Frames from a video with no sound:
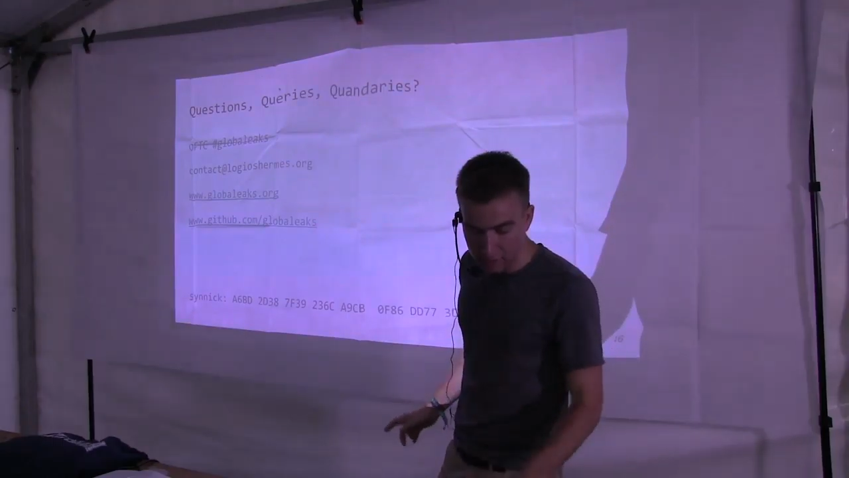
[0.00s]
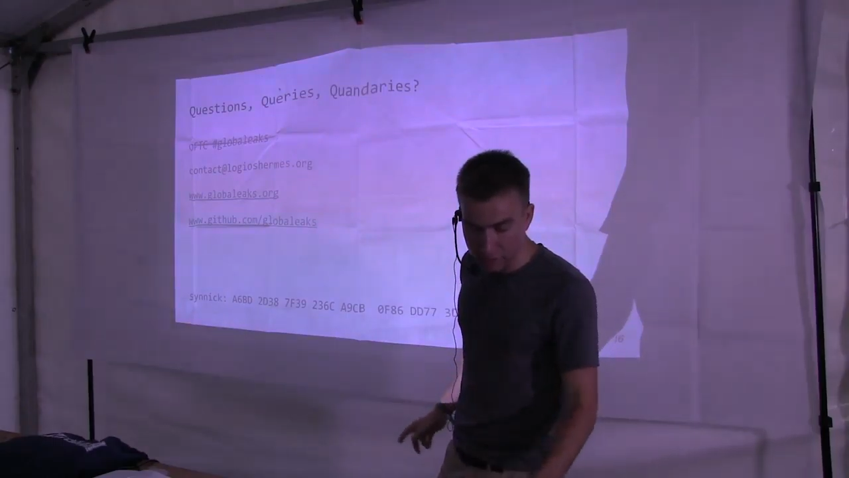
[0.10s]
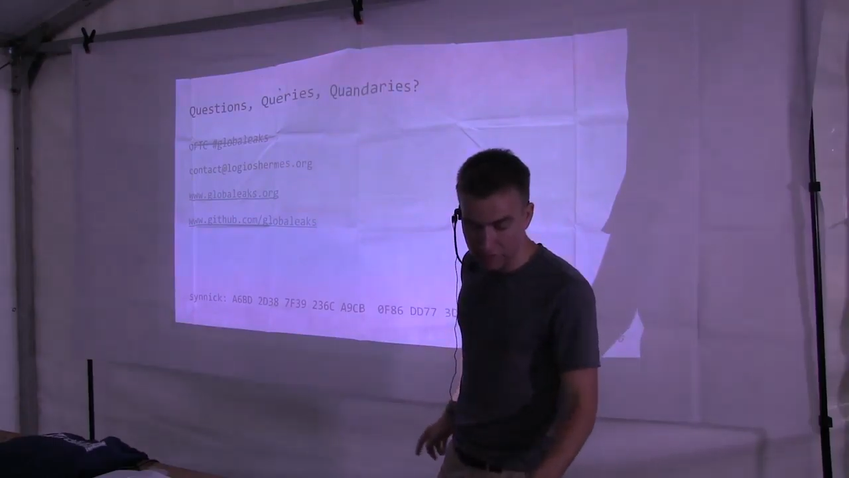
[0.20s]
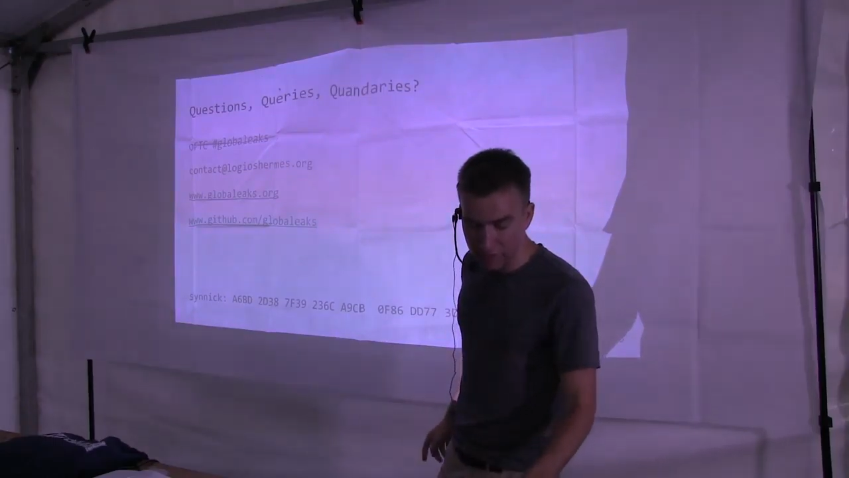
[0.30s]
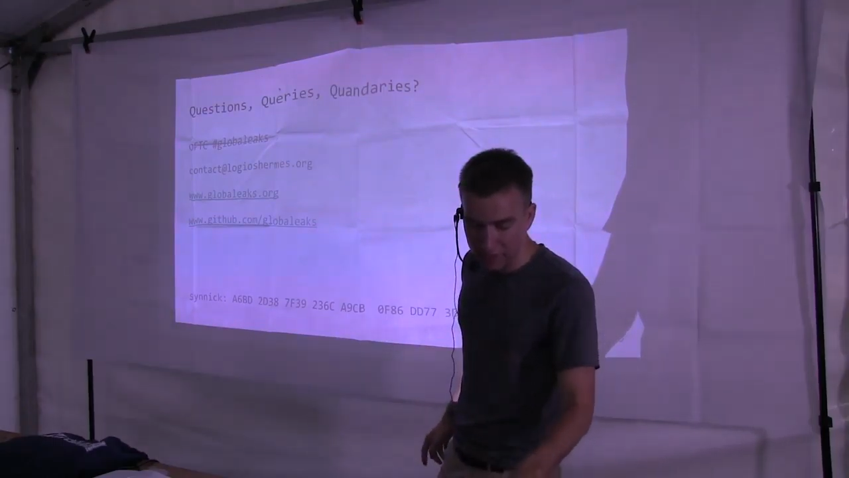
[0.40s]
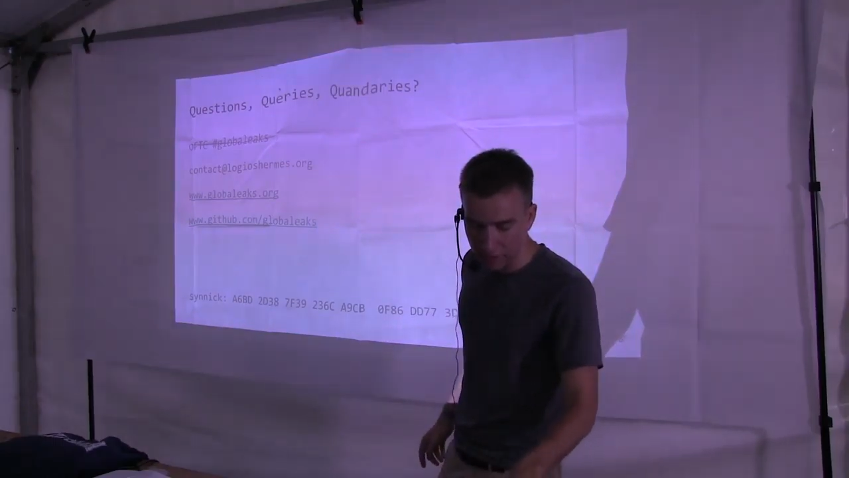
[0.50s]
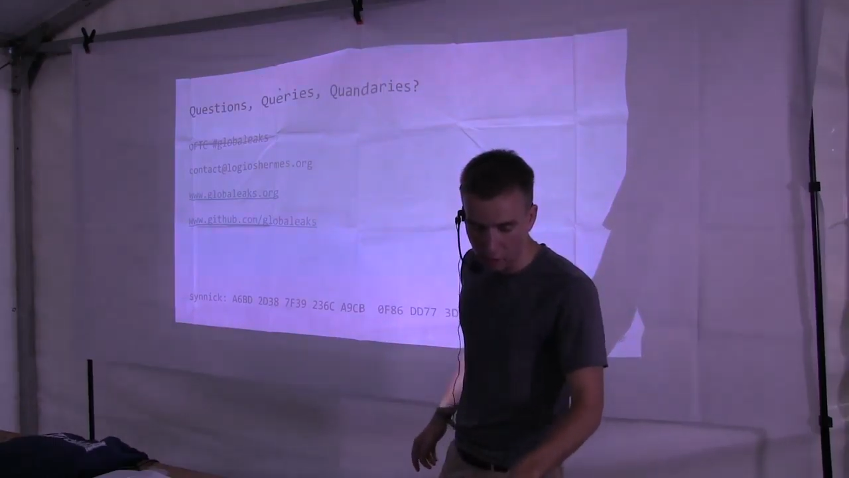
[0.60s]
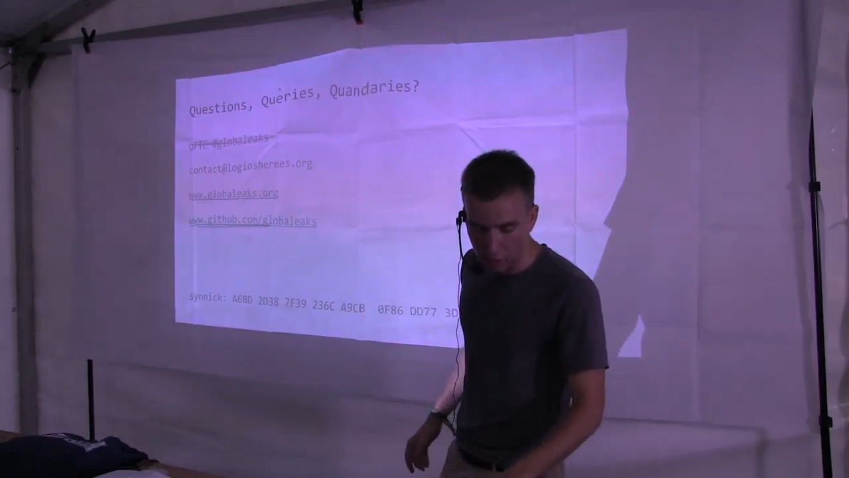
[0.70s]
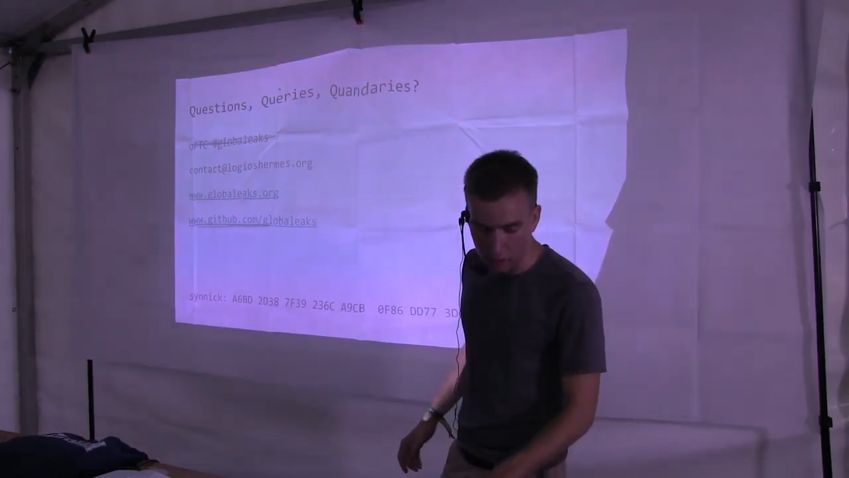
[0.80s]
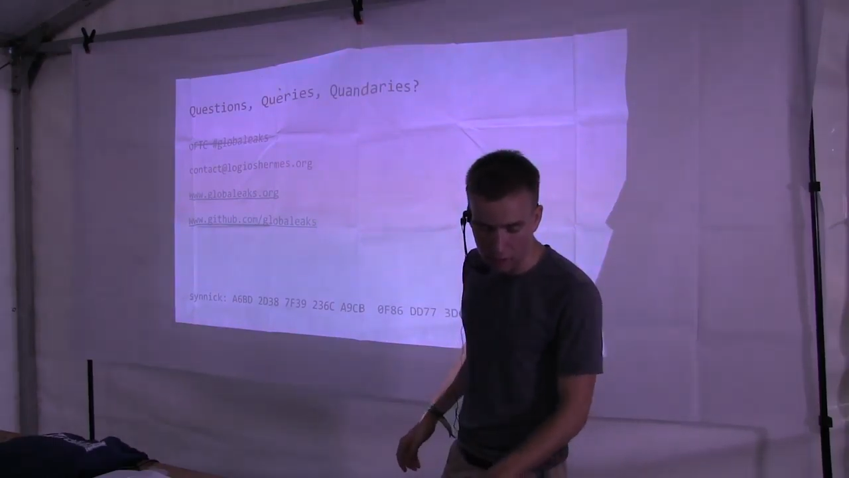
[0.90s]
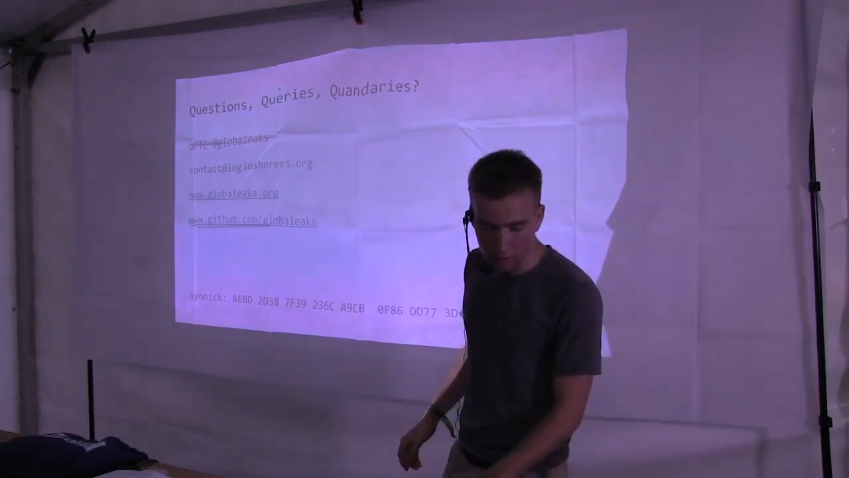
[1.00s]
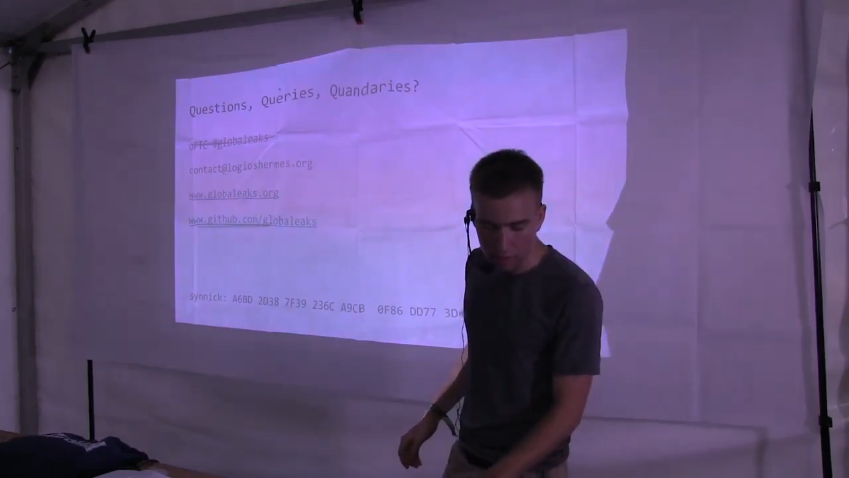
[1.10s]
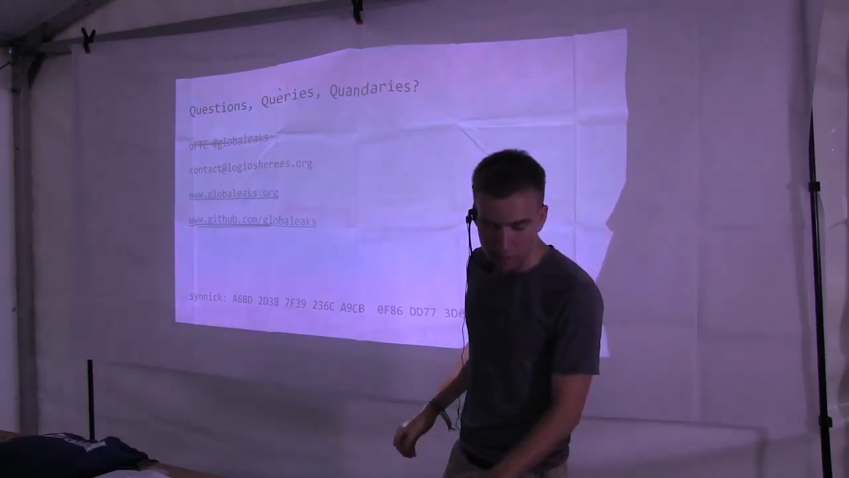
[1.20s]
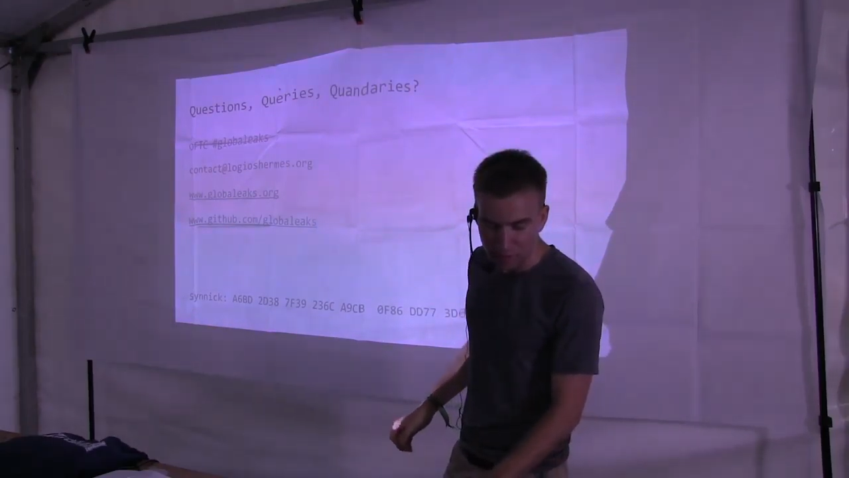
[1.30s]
I am Sinnick on